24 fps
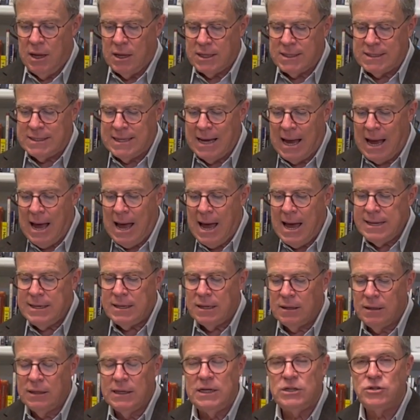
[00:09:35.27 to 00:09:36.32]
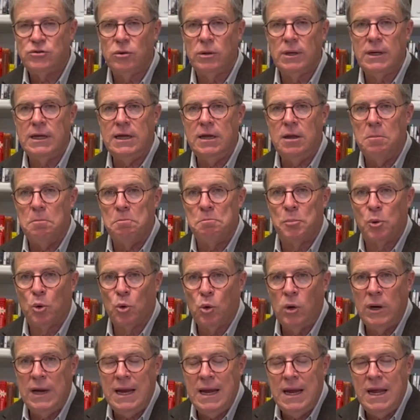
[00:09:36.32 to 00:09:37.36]
God literally
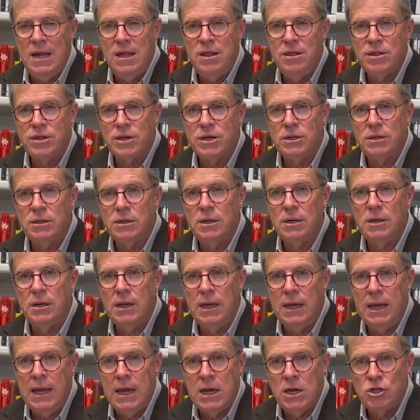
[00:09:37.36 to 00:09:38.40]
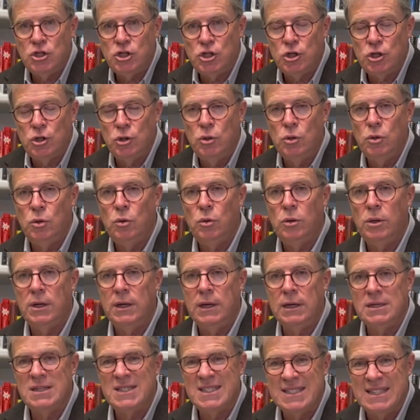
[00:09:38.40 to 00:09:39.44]
breathed into
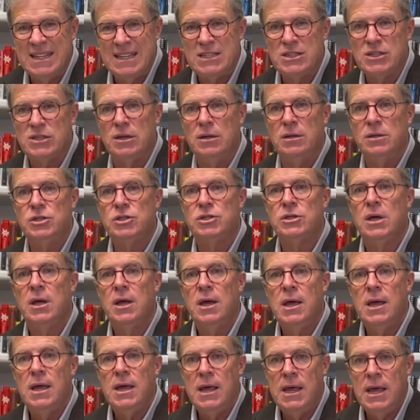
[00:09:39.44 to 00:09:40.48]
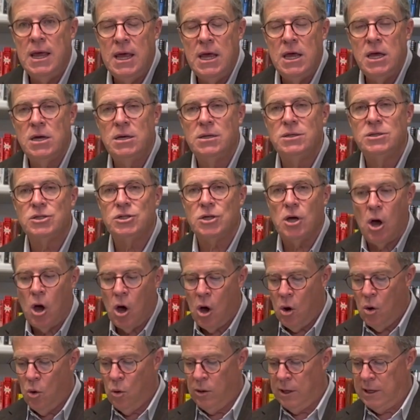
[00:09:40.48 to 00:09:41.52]
existence his
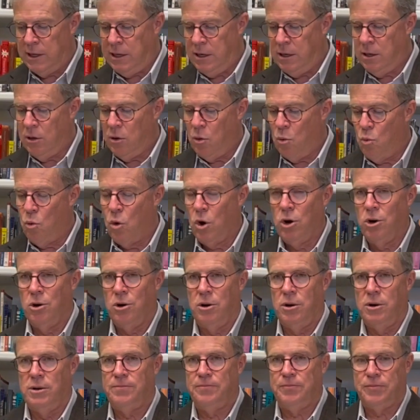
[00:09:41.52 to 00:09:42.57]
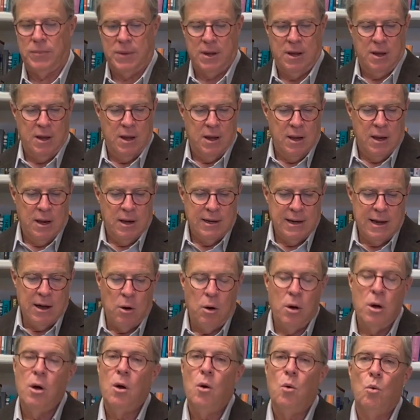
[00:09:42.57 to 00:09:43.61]
holy word.
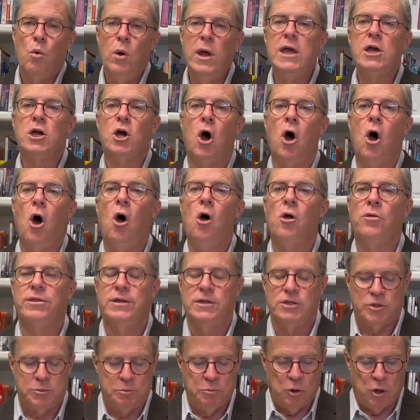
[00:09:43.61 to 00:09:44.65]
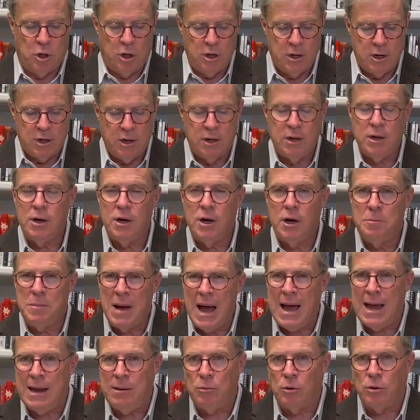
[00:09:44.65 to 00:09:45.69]
Now, we call this book a
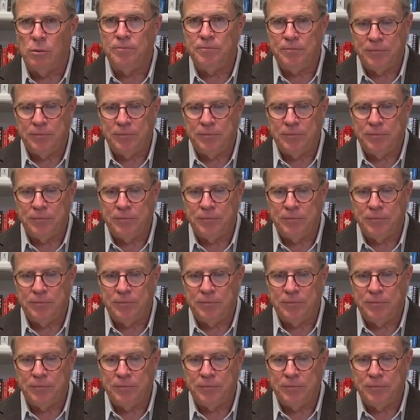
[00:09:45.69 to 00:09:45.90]
Bible.